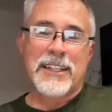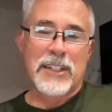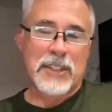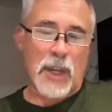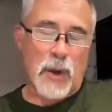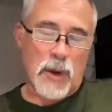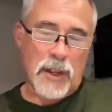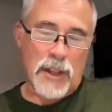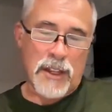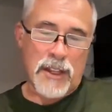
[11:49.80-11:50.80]
So
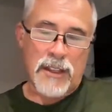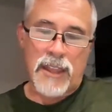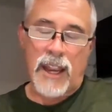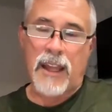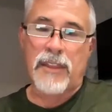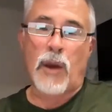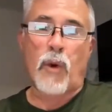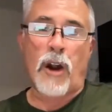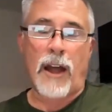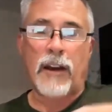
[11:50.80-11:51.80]
there
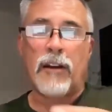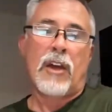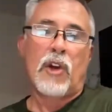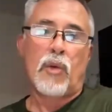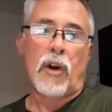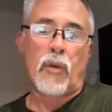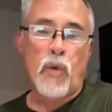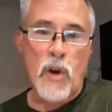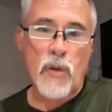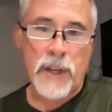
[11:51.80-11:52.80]
were 100 who were
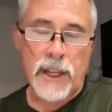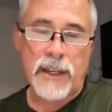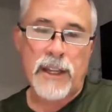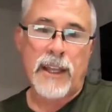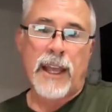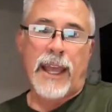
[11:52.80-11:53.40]
wounded